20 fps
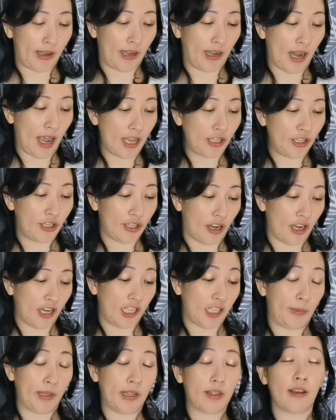glass jar is
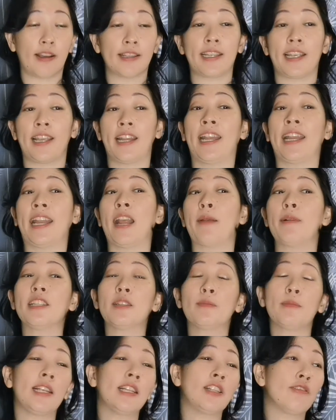because it enables
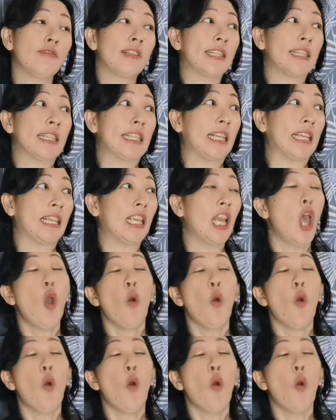me to see